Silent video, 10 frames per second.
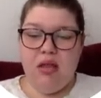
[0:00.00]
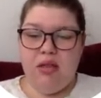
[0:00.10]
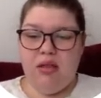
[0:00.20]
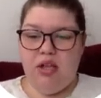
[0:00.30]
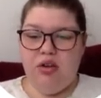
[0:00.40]

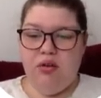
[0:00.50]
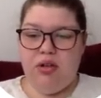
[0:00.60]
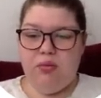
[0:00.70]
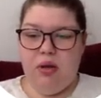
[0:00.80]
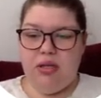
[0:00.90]
Then you're
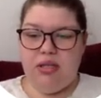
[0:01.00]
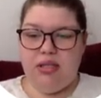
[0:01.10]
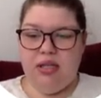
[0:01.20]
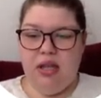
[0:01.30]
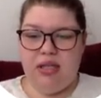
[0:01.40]
going to want to
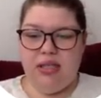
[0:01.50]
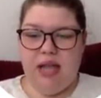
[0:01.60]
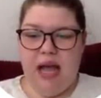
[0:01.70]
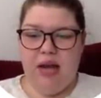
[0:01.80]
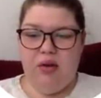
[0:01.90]
select a
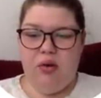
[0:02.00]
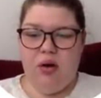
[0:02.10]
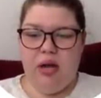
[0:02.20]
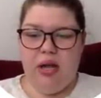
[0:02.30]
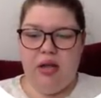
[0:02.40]

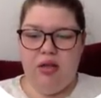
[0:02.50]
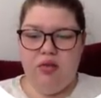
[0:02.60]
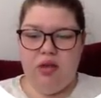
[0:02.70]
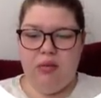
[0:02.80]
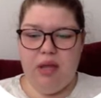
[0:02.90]
category.
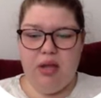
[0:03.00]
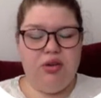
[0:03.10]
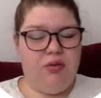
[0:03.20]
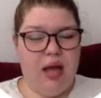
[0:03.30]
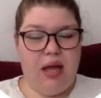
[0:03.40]
You can make a
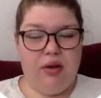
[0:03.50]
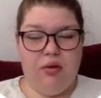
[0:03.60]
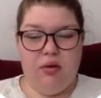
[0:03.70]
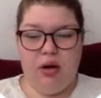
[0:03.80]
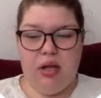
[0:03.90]
new
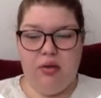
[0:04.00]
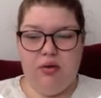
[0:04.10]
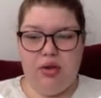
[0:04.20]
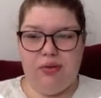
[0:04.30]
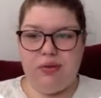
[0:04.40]
category
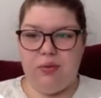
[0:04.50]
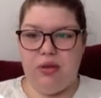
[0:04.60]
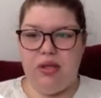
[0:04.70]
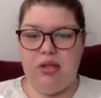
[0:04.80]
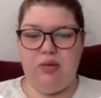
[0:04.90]
or use
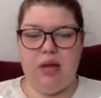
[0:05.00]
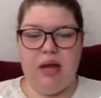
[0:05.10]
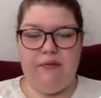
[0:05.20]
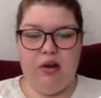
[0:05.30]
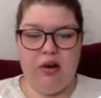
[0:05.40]
one that you
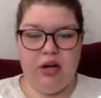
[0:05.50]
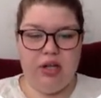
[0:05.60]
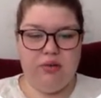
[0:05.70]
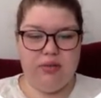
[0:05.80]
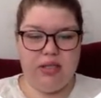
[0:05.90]
have already
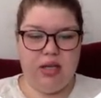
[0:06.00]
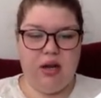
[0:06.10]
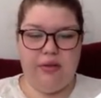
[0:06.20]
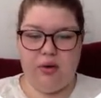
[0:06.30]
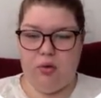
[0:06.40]
used in
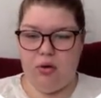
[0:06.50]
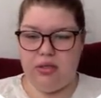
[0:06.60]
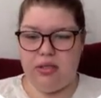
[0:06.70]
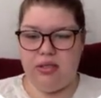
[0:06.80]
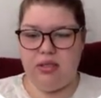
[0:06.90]
other
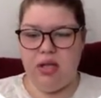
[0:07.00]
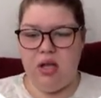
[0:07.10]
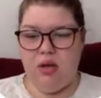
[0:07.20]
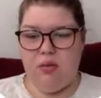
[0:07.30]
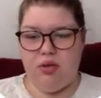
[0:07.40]
courses,
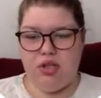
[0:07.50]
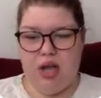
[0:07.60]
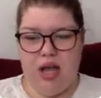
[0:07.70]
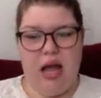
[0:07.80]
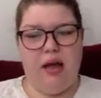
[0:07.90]
which
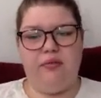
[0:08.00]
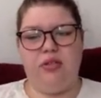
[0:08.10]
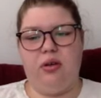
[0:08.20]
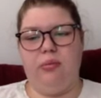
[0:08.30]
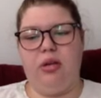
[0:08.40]
I have,
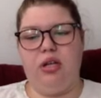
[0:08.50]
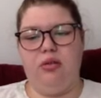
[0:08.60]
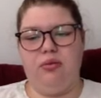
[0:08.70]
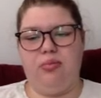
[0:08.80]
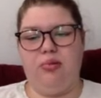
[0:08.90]
so I'm going to
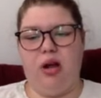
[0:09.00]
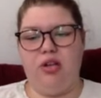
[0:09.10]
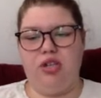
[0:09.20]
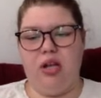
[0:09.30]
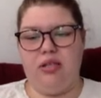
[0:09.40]
use
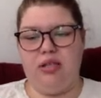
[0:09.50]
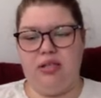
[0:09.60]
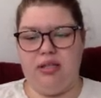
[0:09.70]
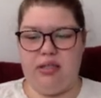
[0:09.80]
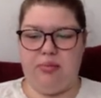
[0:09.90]
project
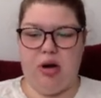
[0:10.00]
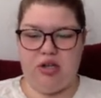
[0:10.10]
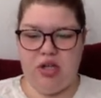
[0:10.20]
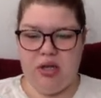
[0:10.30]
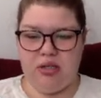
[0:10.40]
since it's a
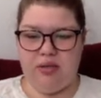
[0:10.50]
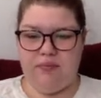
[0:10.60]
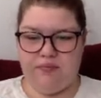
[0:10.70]
project.